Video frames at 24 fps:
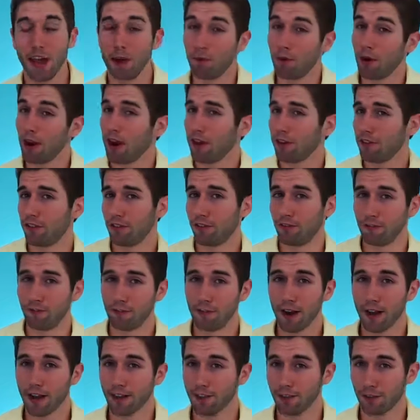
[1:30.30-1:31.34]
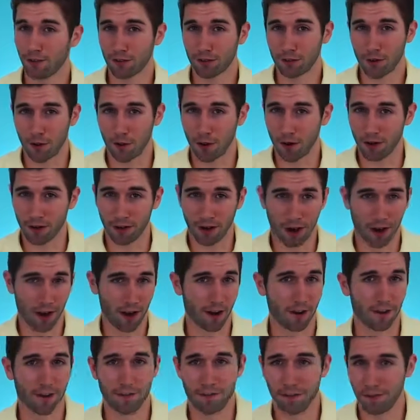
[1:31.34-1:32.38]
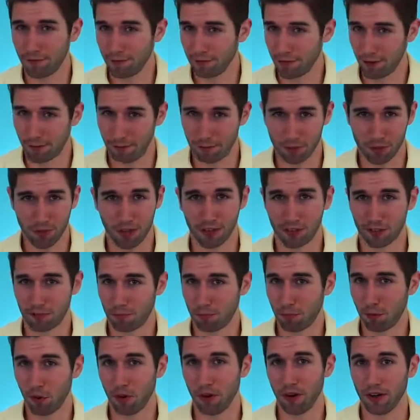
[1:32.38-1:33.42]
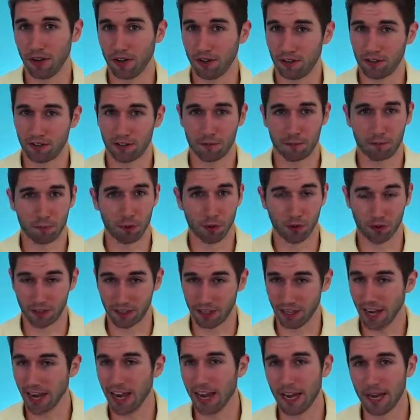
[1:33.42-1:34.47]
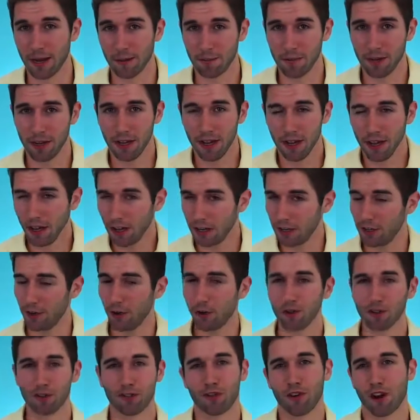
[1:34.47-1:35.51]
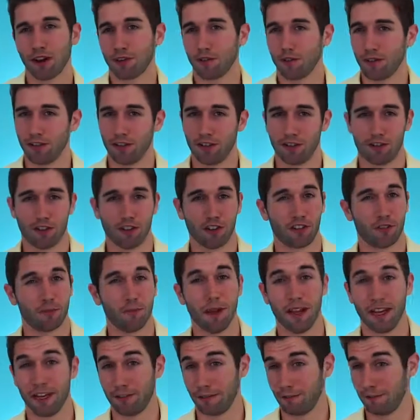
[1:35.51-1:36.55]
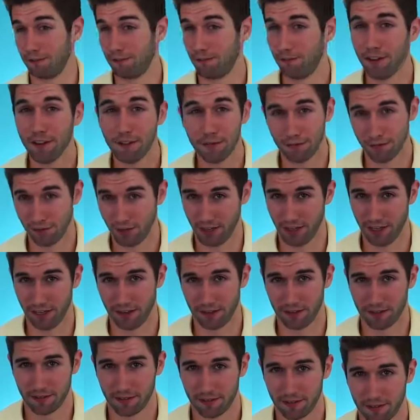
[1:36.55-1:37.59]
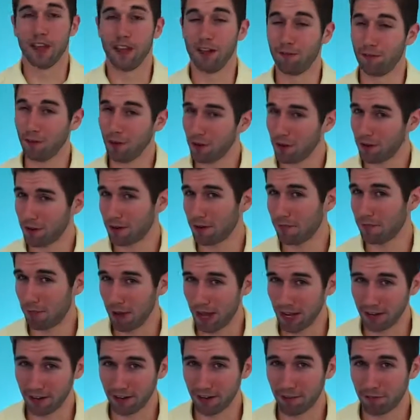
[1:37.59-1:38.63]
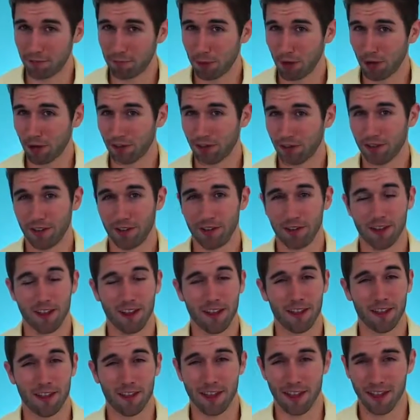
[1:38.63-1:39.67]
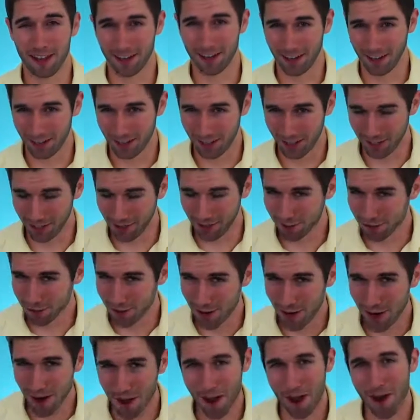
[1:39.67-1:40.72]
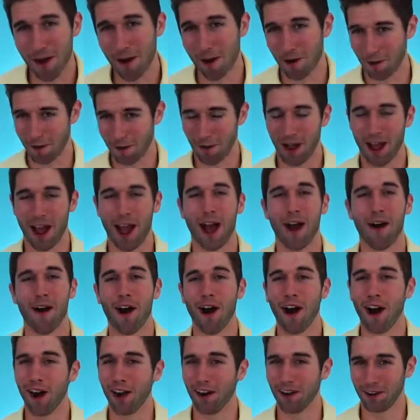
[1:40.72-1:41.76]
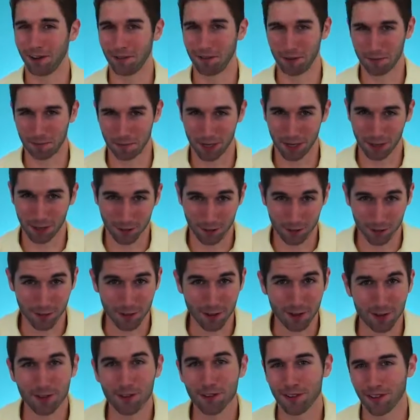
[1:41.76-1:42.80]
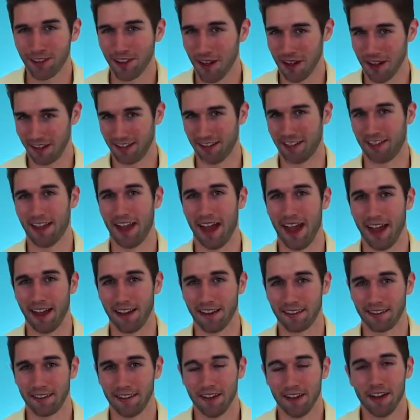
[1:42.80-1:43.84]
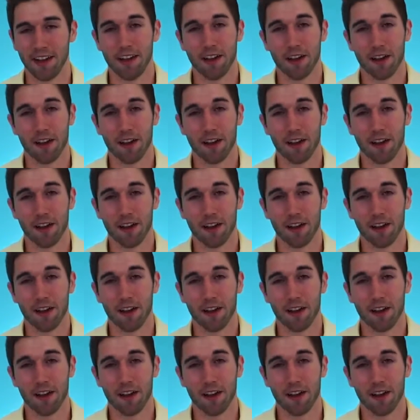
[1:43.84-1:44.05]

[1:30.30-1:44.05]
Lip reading: And whereas your friends are scoring 150 plus points per game, you're struggling to just make 50. If you're a competitive person, then you know how hard it would be to lose like that.